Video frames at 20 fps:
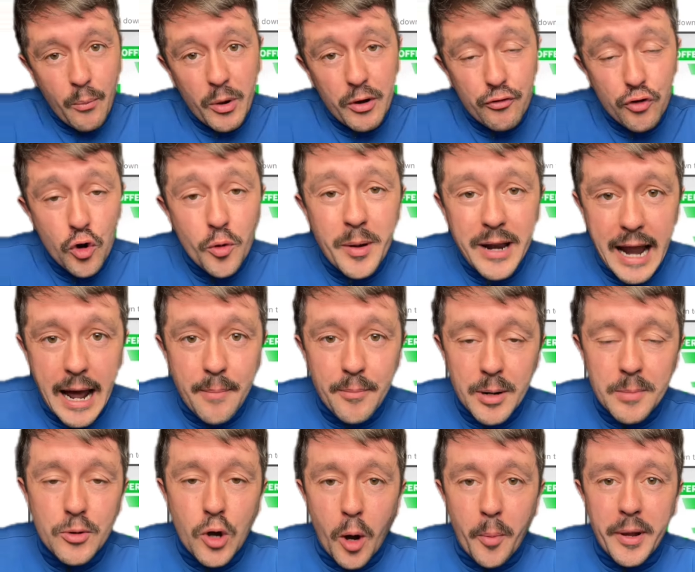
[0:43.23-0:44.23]
with Ruben
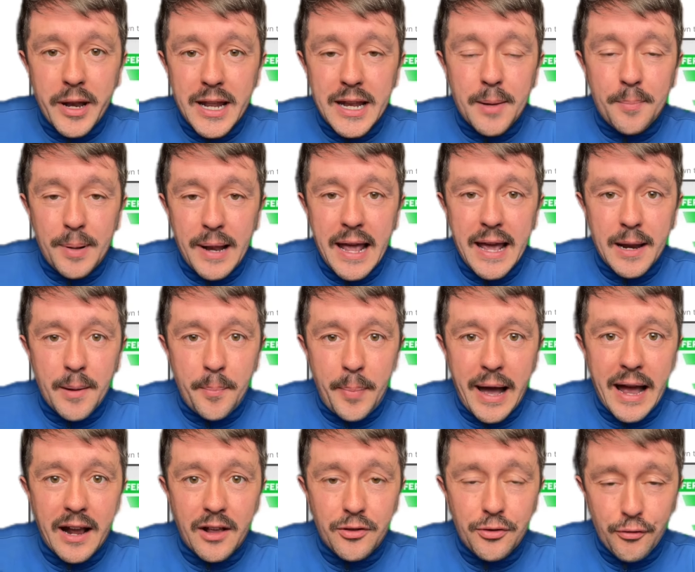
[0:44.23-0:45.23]
Amorim coming in and playing a
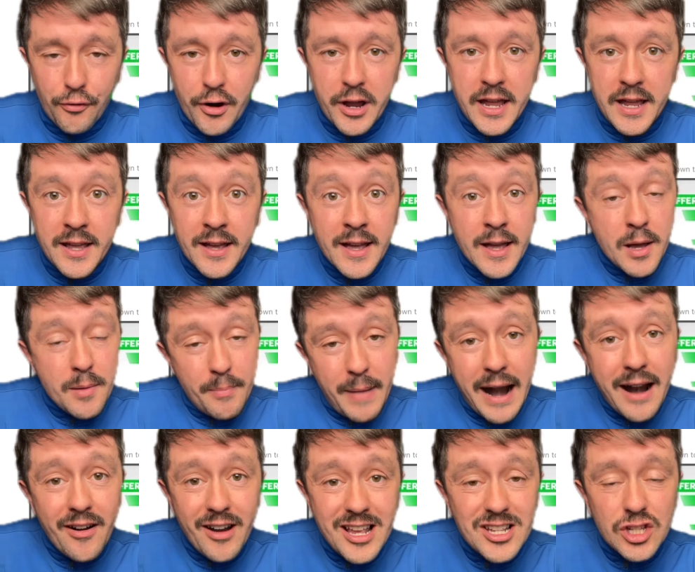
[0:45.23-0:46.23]
back three,
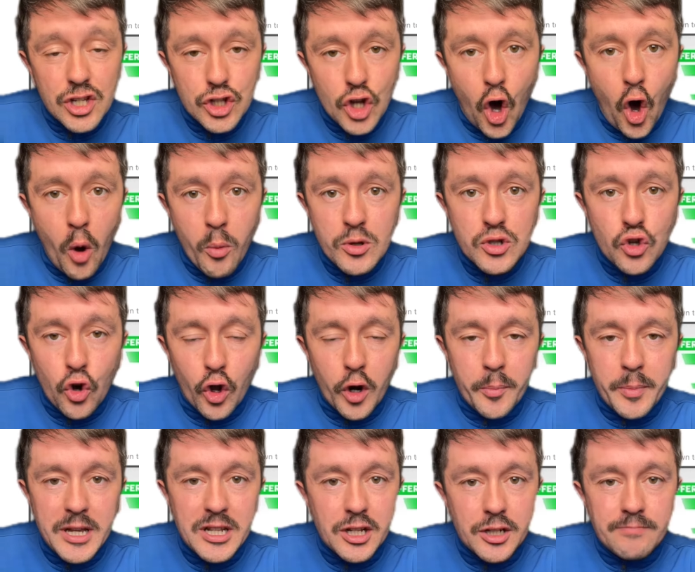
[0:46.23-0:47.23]
Martinez is always going to
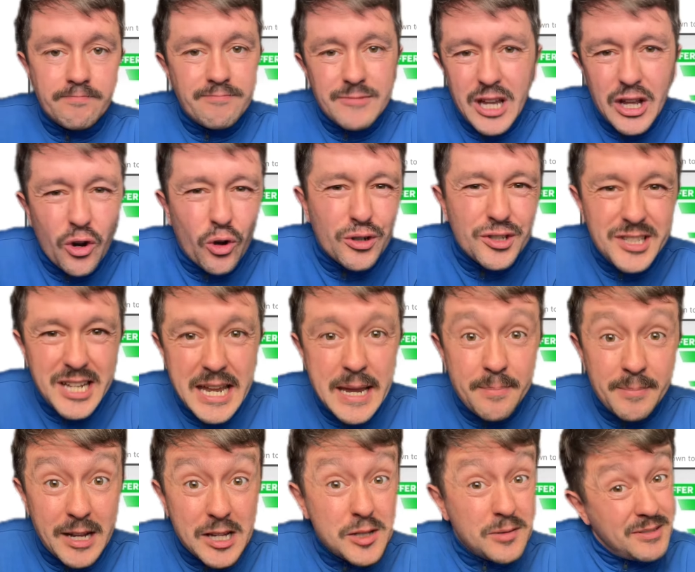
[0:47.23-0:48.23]
be, you know, deemed
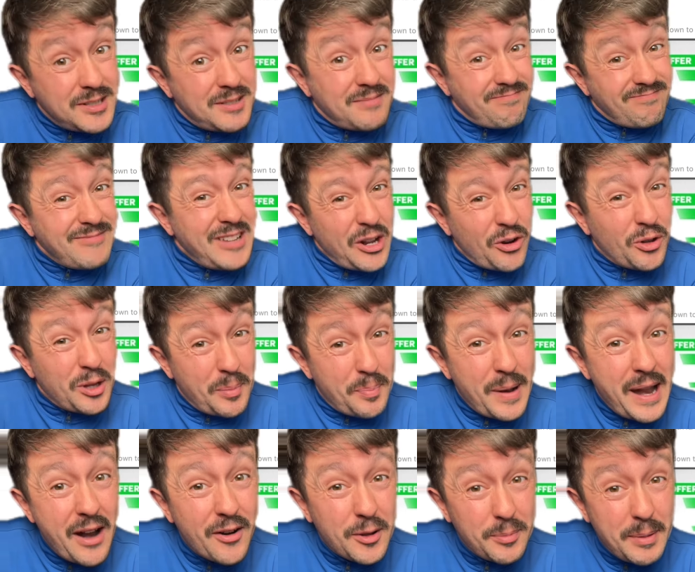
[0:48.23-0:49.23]
as, you know, the
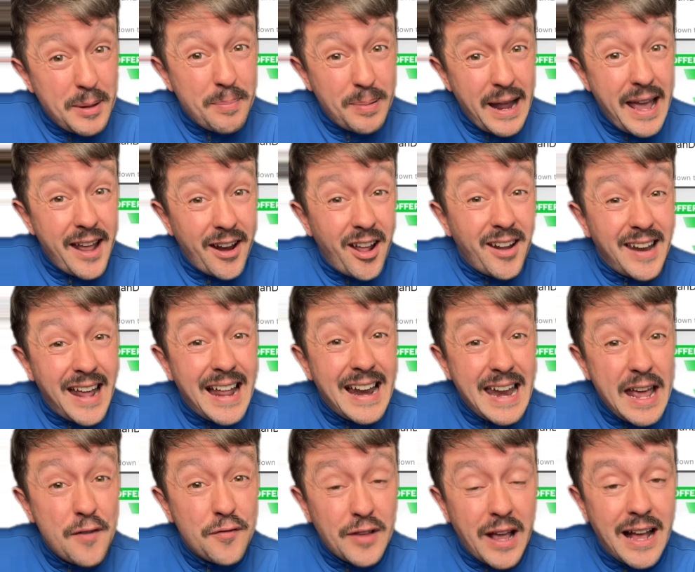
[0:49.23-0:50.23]
player to be playing on that
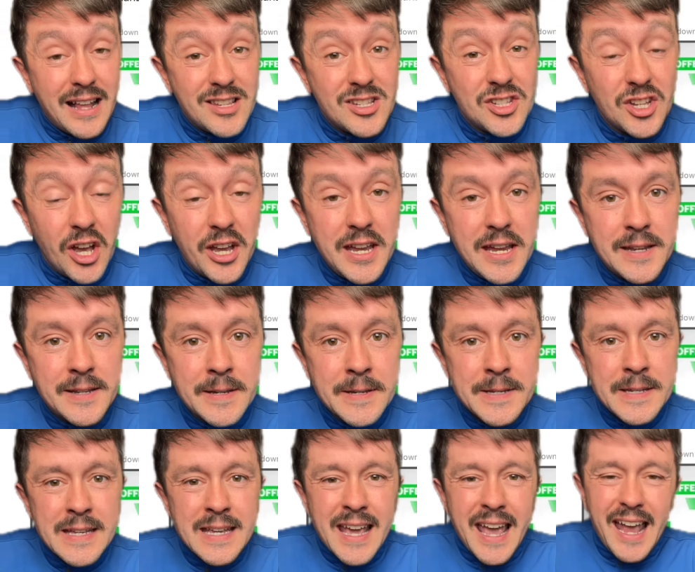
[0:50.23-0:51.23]
left-hand side.
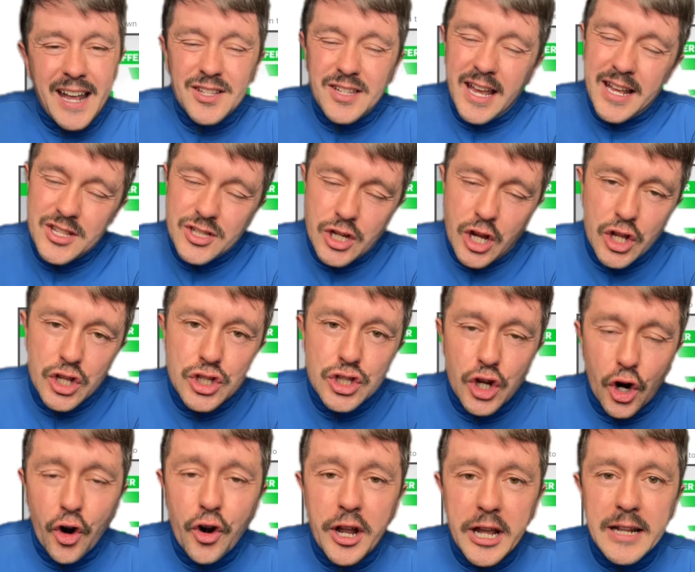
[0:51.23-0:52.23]
It's
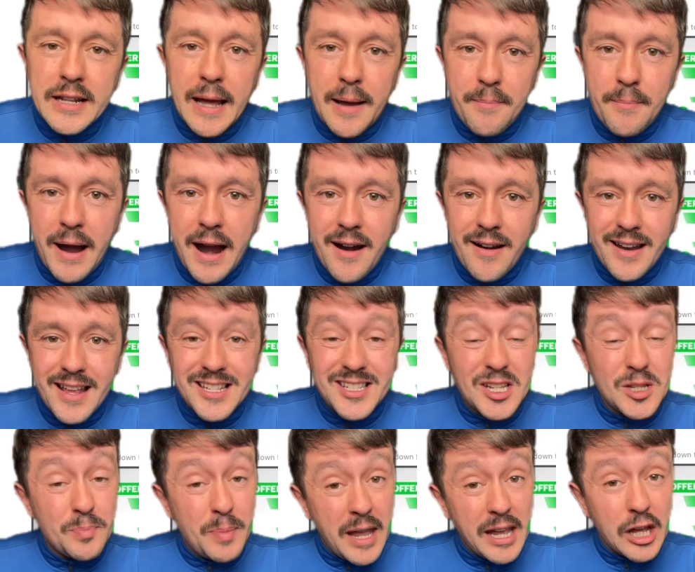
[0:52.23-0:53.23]
concerning that Martinez is
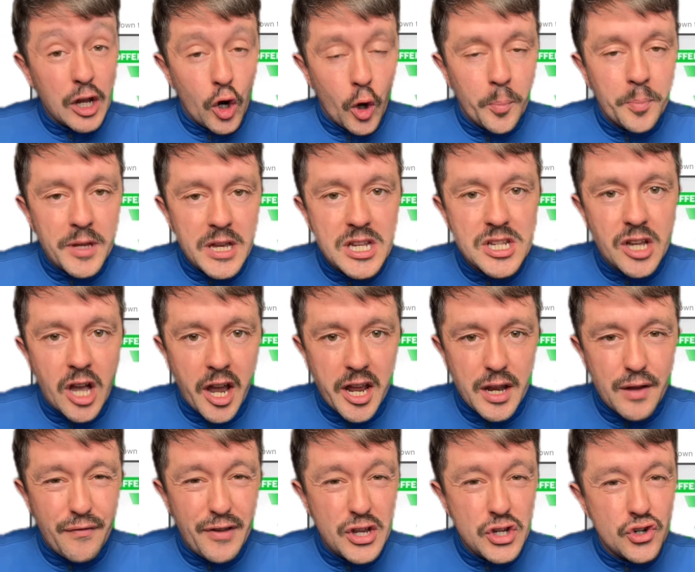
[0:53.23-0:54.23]
picking up these kind
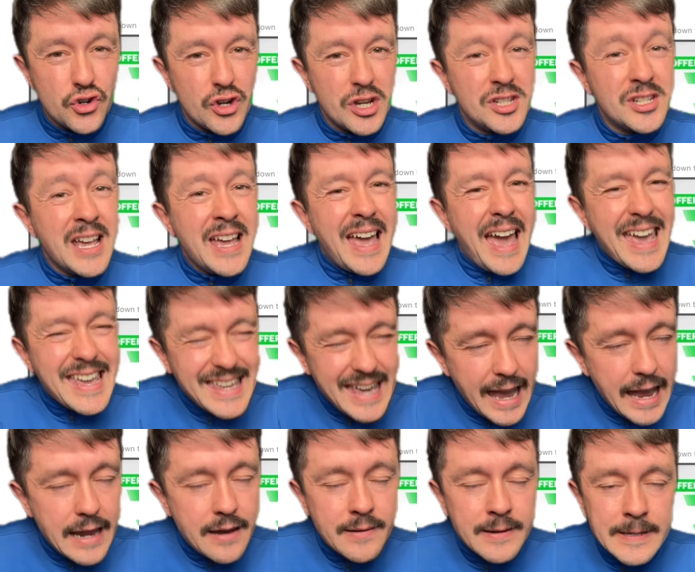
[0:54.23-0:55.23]
of injuries.
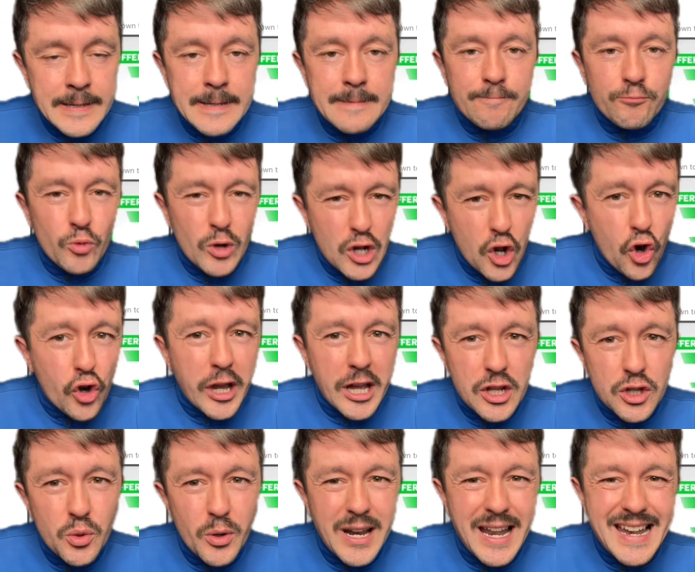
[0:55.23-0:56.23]
Again, we'll look
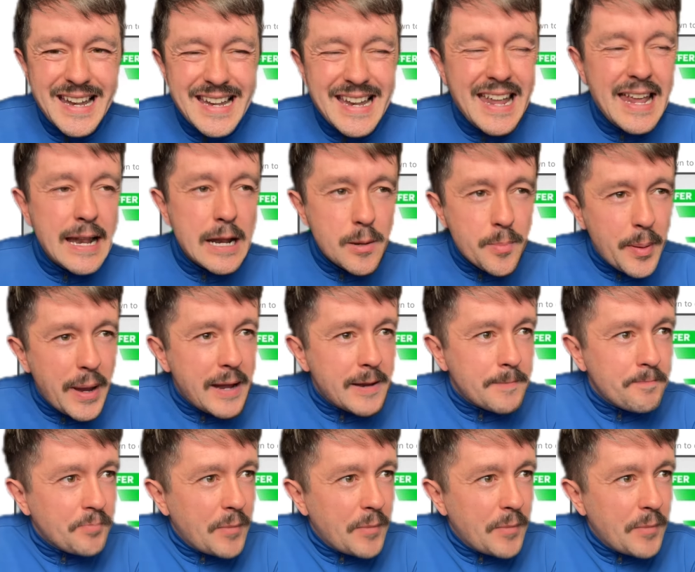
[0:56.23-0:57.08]
into it a little bit